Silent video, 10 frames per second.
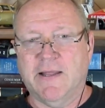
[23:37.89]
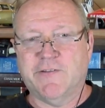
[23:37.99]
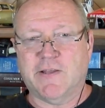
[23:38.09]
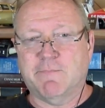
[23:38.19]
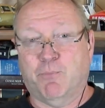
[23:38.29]

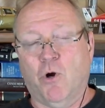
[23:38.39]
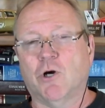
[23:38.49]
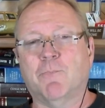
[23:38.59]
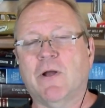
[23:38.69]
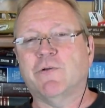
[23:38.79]
It's like
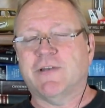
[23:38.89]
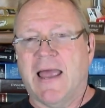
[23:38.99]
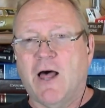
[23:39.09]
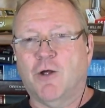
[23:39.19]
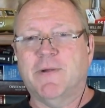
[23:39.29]
boilerplate was an
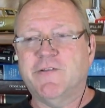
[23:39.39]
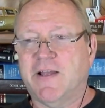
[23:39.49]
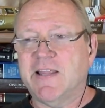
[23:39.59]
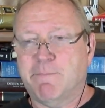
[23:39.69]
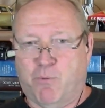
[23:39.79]
element
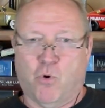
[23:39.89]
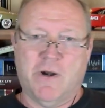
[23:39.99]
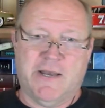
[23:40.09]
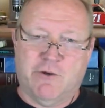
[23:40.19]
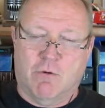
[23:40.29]
and they
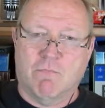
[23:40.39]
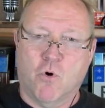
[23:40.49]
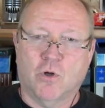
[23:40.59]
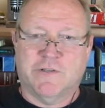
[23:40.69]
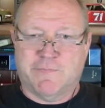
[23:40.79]
poured it into a mold.